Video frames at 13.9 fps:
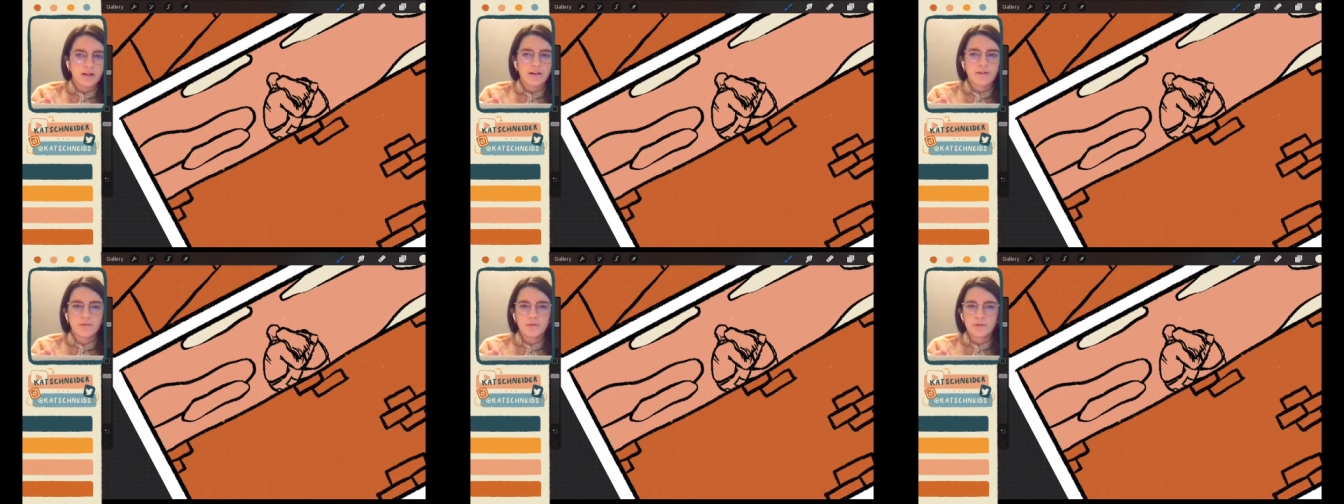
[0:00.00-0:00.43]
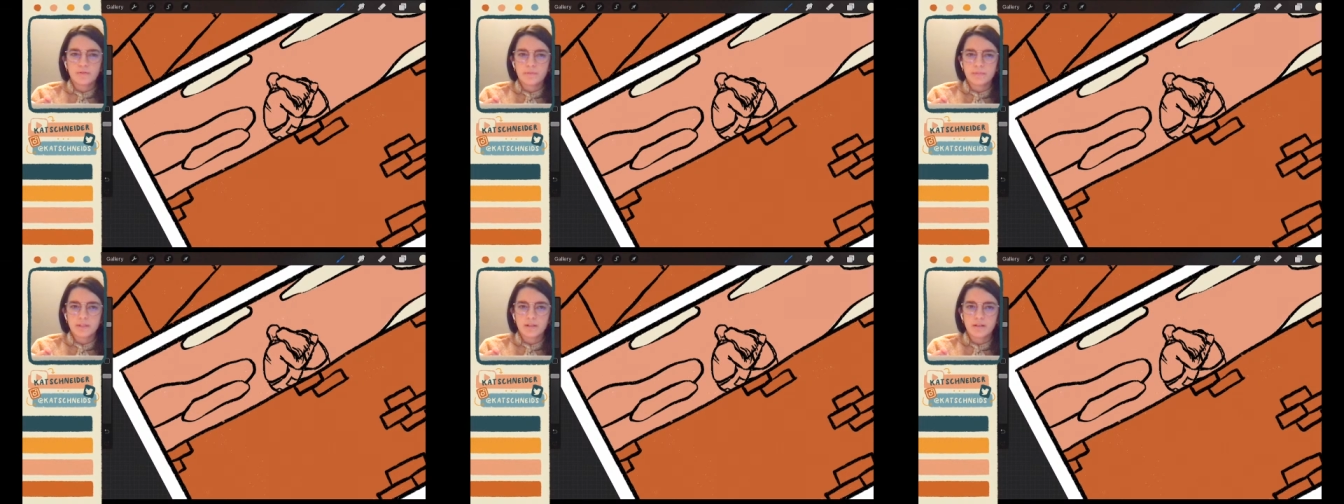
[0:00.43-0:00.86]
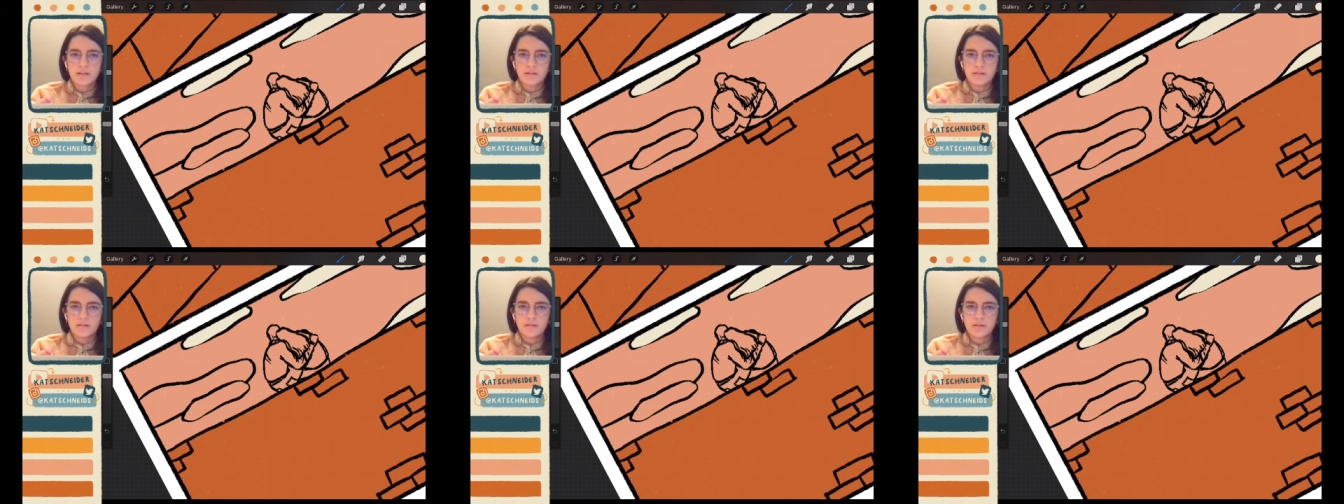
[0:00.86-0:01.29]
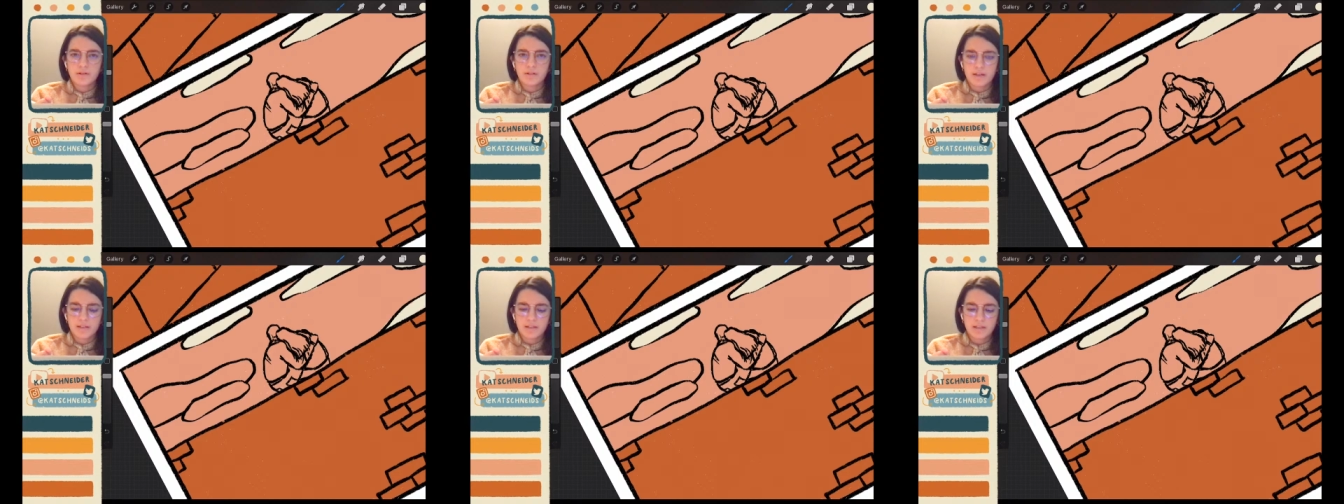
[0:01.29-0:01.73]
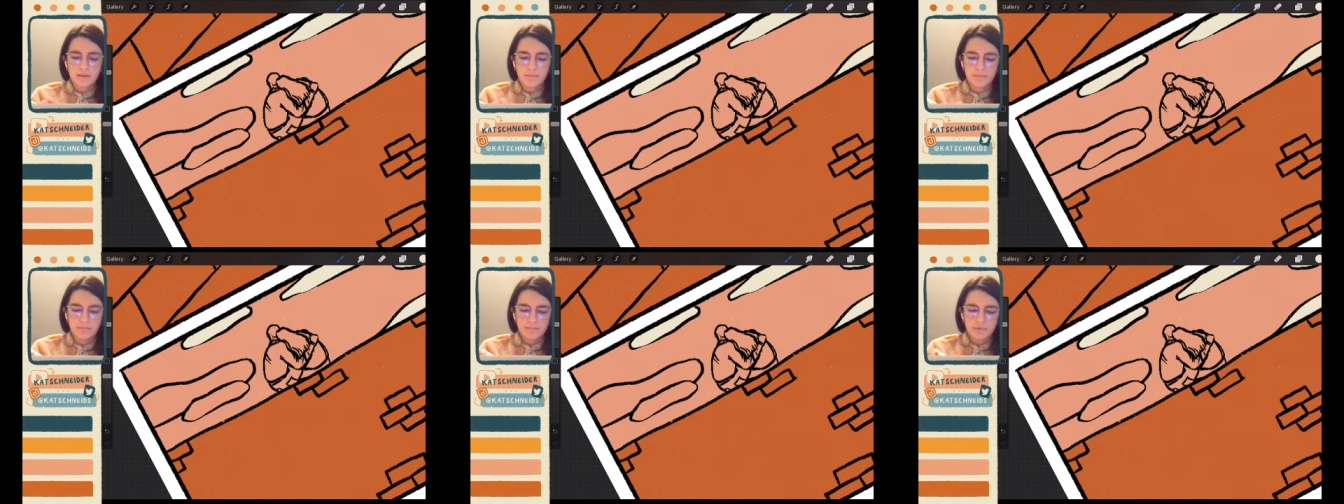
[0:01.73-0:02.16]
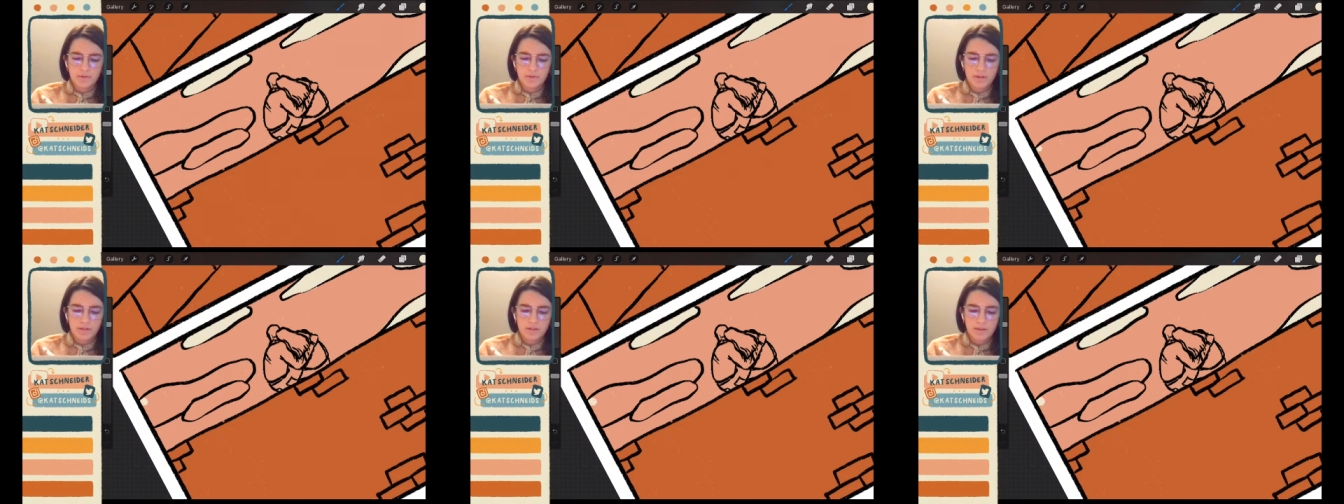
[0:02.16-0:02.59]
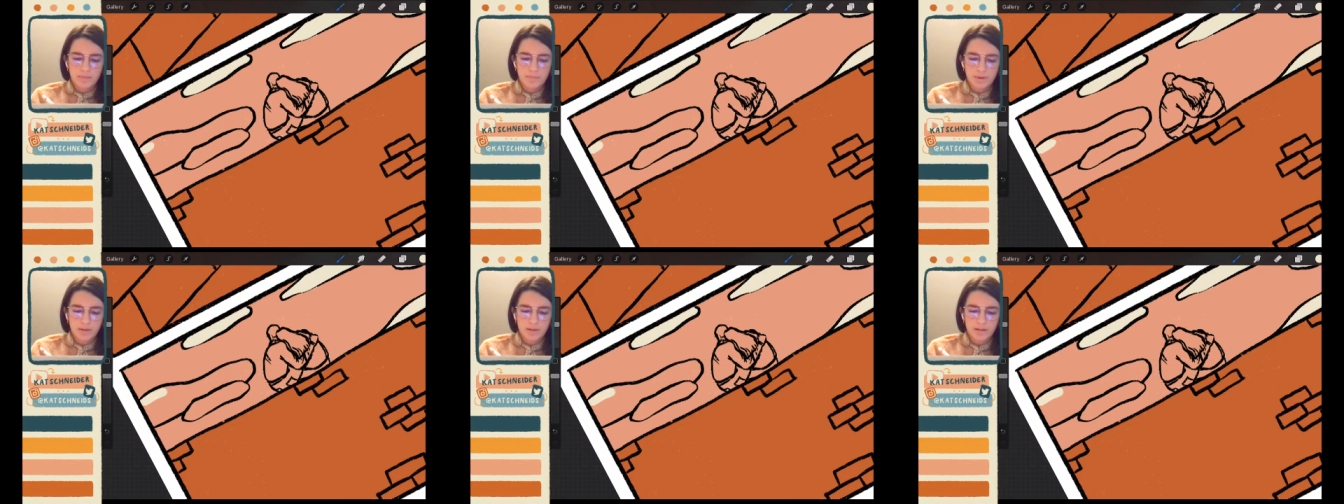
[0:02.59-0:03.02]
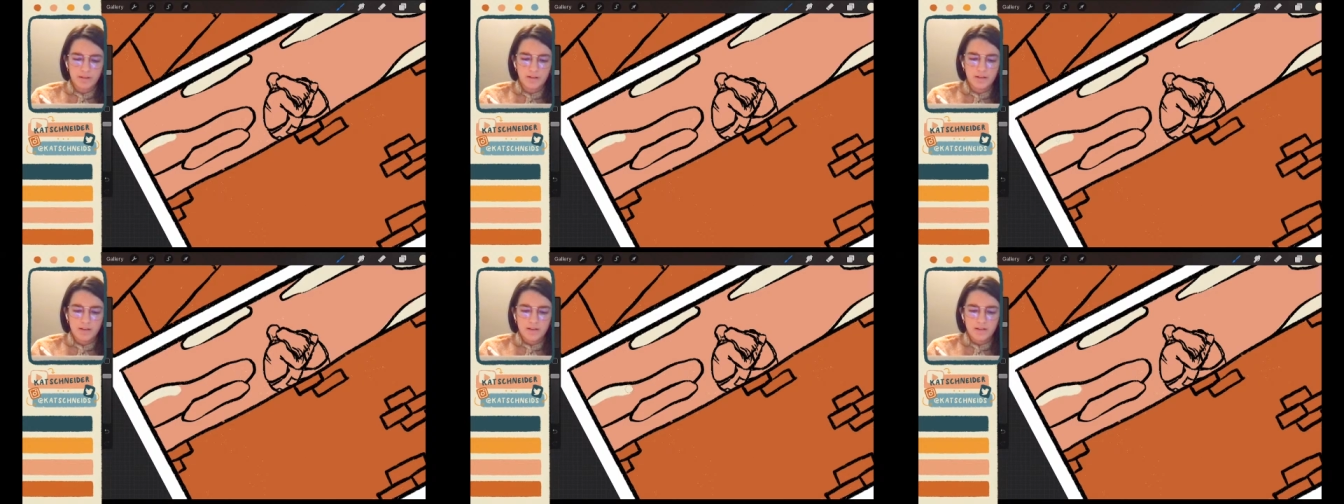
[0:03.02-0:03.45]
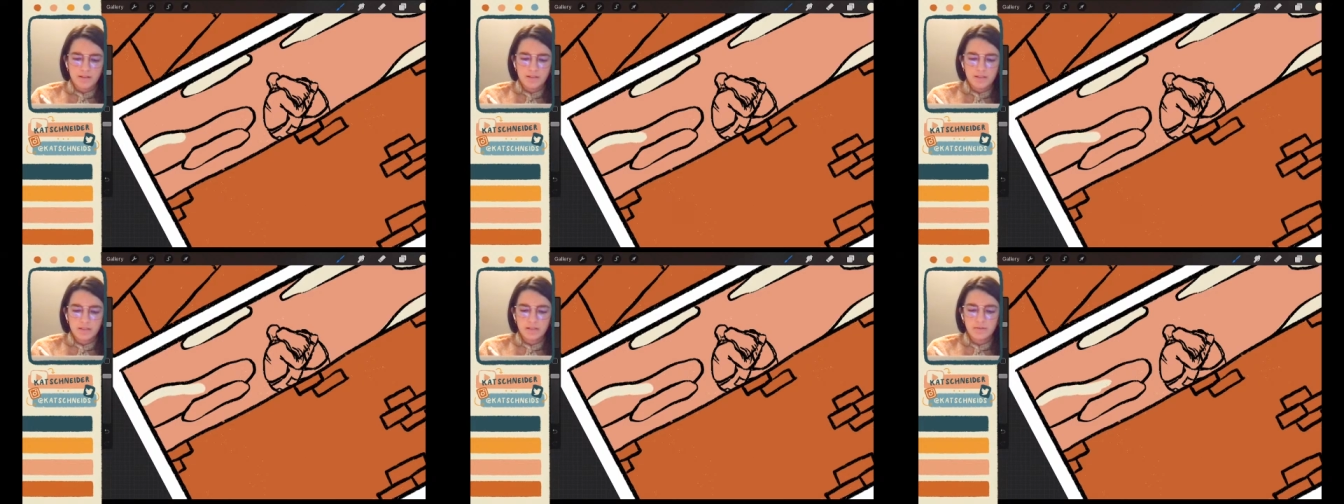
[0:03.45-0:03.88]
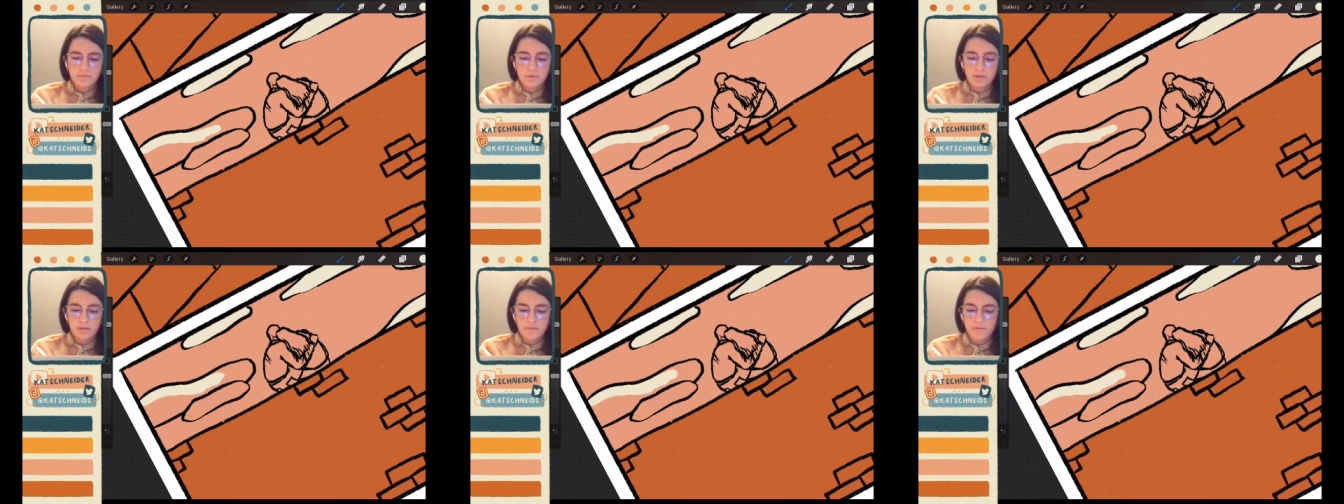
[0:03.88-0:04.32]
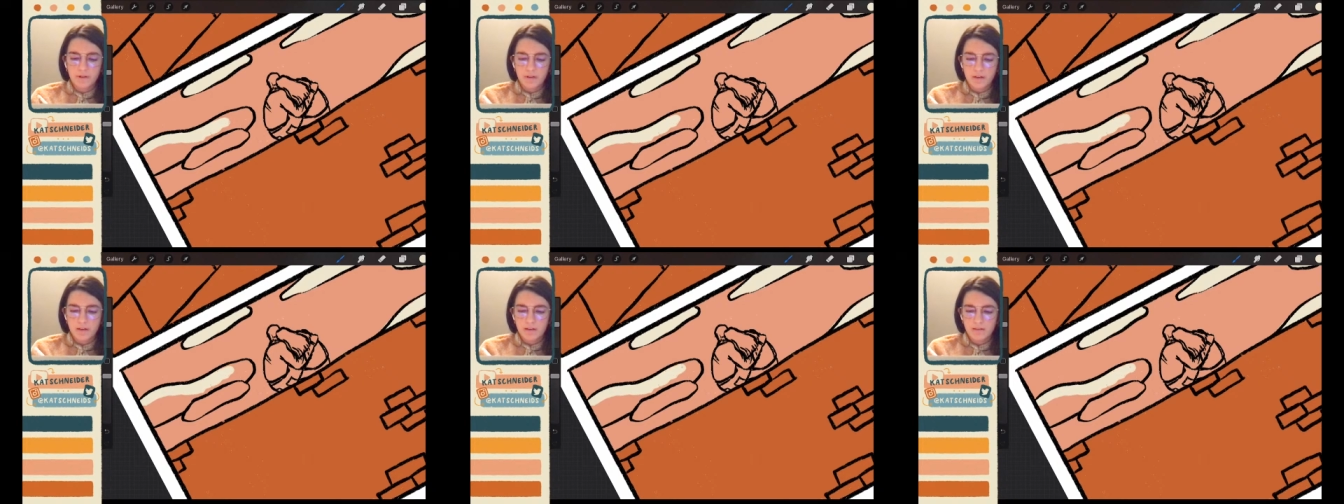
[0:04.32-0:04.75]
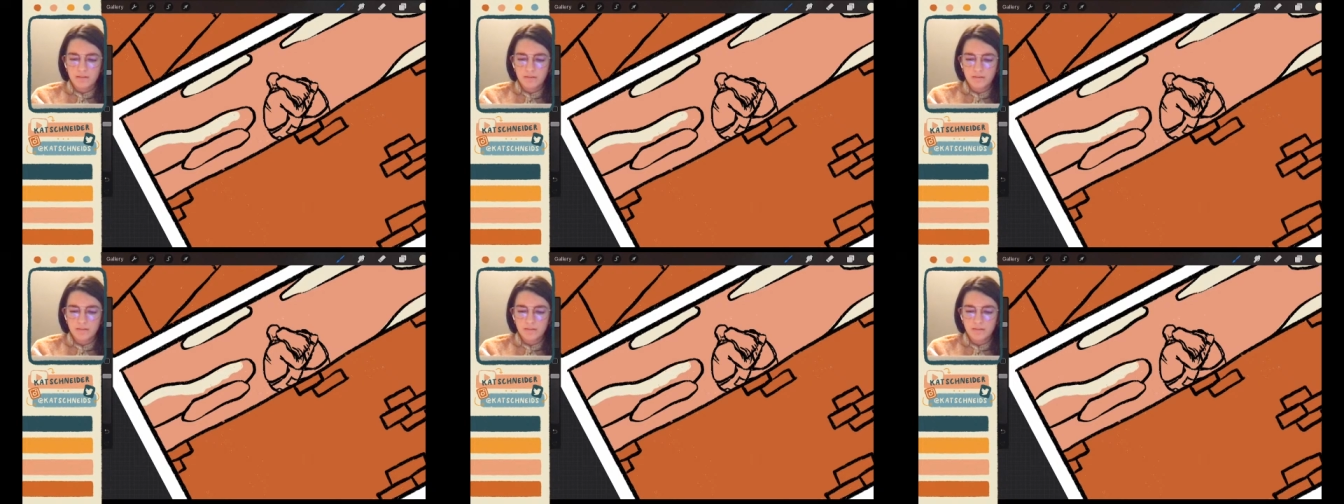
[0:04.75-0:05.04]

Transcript: I don't know if I'm saying her last name correctly, but she's really funny.